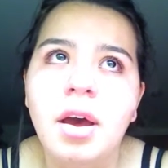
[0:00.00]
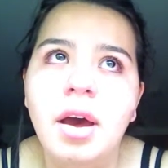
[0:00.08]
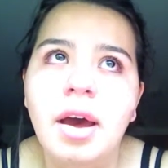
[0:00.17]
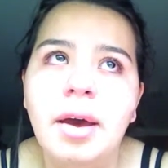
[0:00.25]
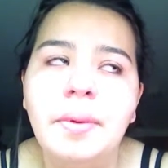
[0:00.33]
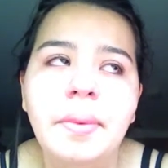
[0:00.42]

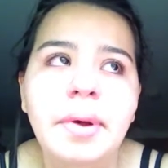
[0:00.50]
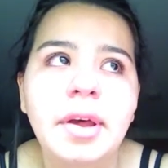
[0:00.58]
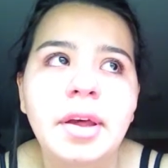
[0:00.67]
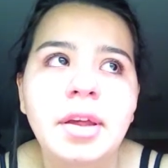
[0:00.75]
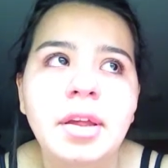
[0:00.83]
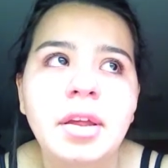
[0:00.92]

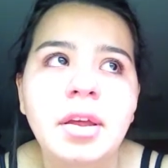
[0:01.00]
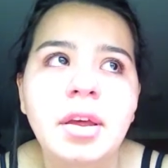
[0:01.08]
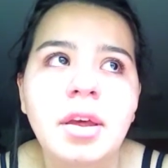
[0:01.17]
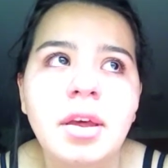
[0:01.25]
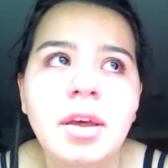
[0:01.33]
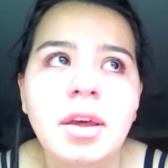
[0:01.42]

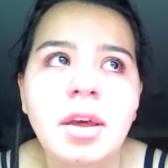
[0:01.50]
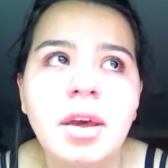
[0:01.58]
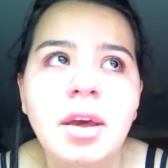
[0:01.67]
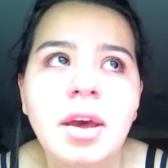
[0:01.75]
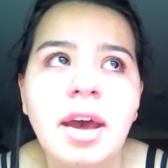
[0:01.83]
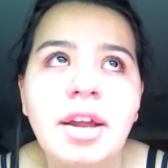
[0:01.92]

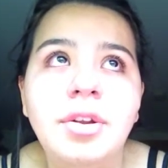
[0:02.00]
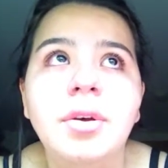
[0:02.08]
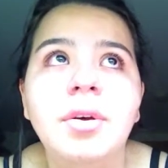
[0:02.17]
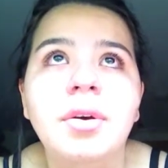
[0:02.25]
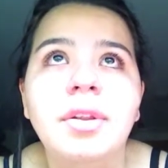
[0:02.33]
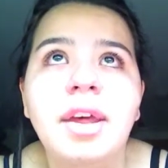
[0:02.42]
I
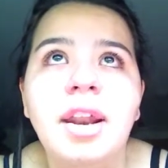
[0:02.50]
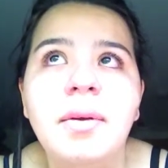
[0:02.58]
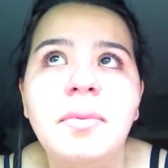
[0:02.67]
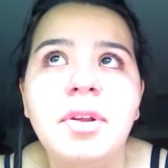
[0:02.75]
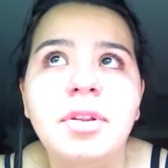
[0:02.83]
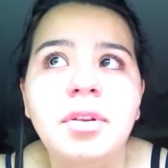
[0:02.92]
told her that I
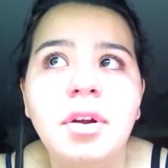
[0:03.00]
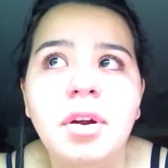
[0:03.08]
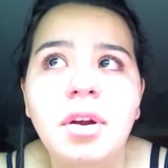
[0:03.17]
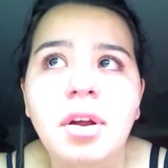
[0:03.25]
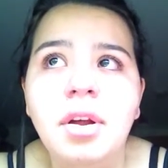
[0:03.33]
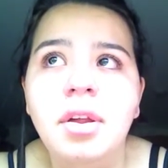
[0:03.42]
missed
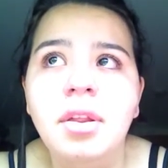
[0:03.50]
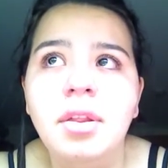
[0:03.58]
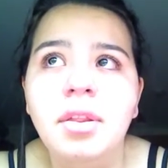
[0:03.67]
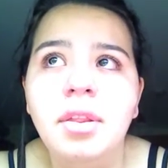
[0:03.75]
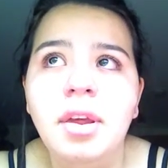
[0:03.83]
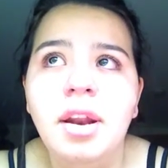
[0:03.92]
her,
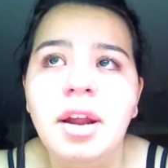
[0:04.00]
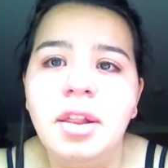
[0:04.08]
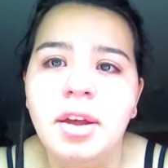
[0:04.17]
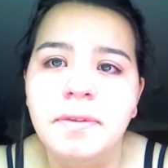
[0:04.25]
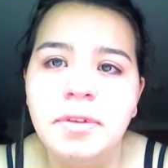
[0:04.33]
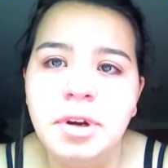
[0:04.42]
that I
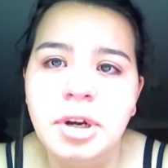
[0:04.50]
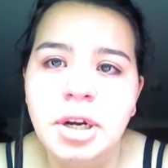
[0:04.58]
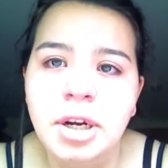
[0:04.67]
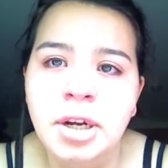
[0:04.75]
loved her.